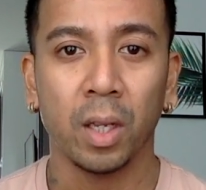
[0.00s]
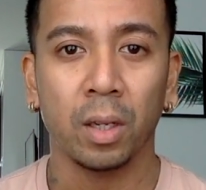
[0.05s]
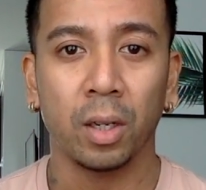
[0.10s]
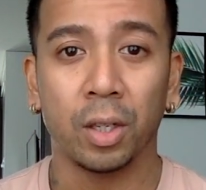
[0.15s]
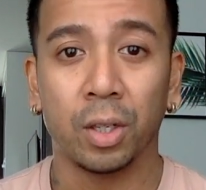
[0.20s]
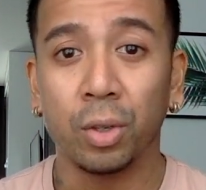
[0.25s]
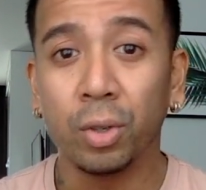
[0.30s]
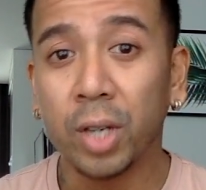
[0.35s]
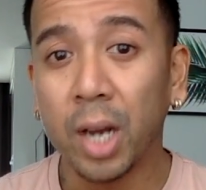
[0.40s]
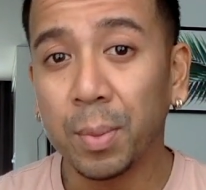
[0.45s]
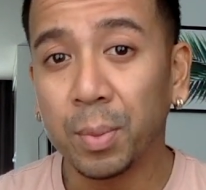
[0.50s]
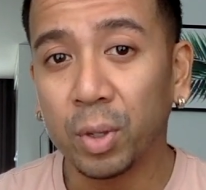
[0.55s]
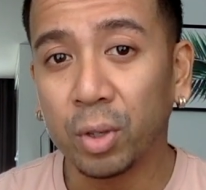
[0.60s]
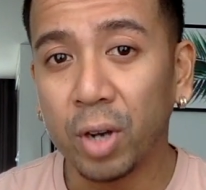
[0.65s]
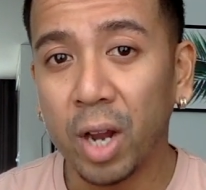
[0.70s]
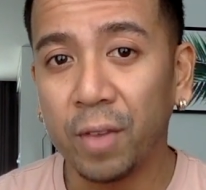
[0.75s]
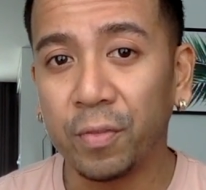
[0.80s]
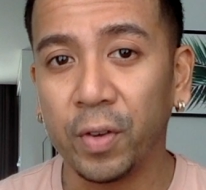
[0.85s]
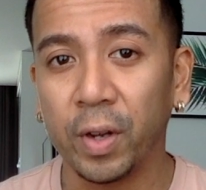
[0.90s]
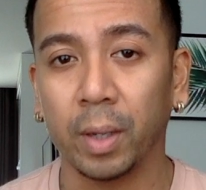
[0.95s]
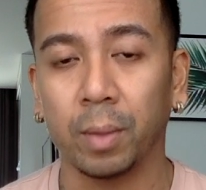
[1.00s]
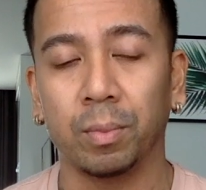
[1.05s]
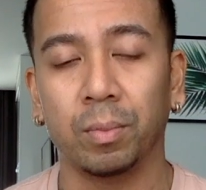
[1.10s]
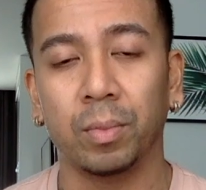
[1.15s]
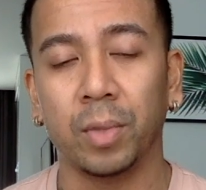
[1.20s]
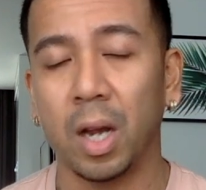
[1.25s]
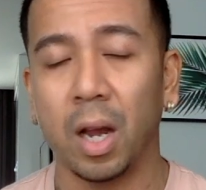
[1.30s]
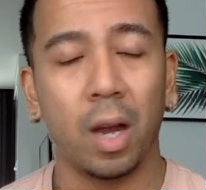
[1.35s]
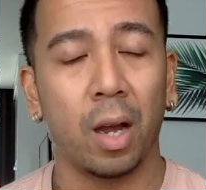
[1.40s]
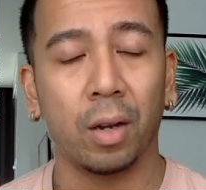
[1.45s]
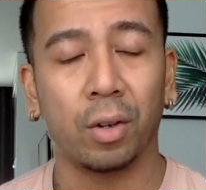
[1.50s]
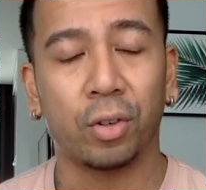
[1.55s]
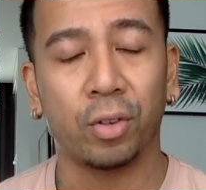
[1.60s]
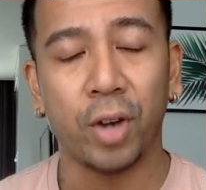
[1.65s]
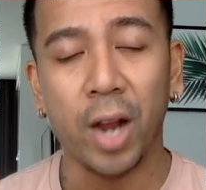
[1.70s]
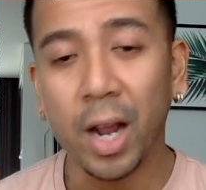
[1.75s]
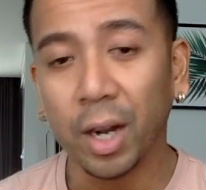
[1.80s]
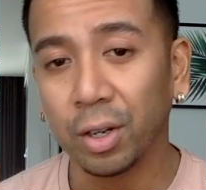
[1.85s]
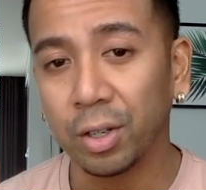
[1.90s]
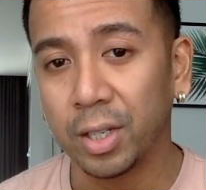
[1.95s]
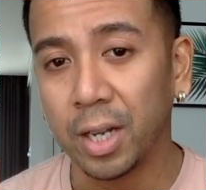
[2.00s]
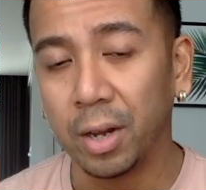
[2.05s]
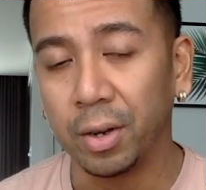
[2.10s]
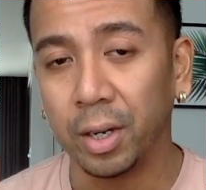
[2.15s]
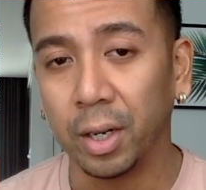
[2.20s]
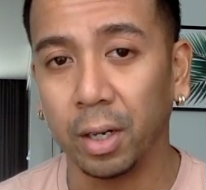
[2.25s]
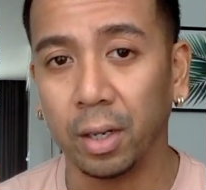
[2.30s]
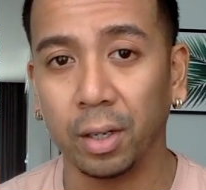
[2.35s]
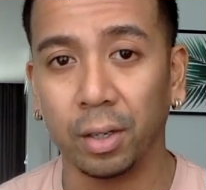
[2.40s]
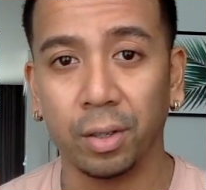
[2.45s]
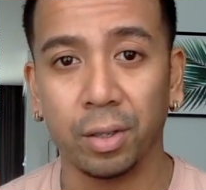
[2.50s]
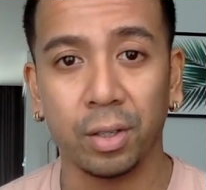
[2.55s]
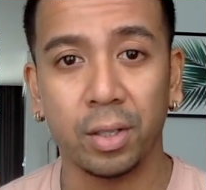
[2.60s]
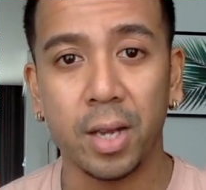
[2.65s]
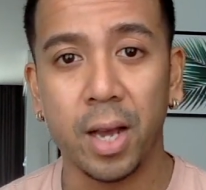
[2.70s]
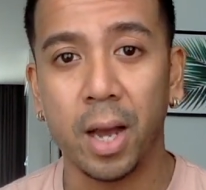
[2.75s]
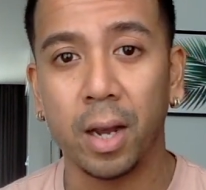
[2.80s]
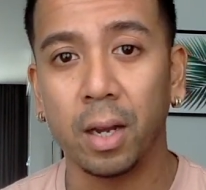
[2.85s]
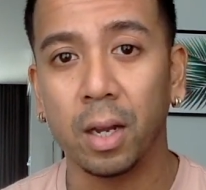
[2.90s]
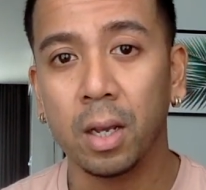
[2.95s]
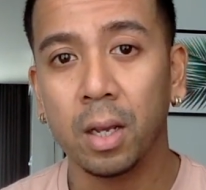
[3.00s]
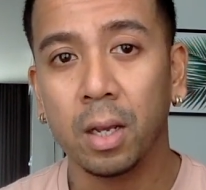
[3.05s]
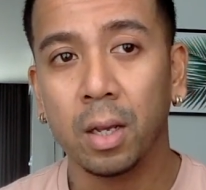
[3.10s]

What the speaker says: There's two types of trackers out there. There's that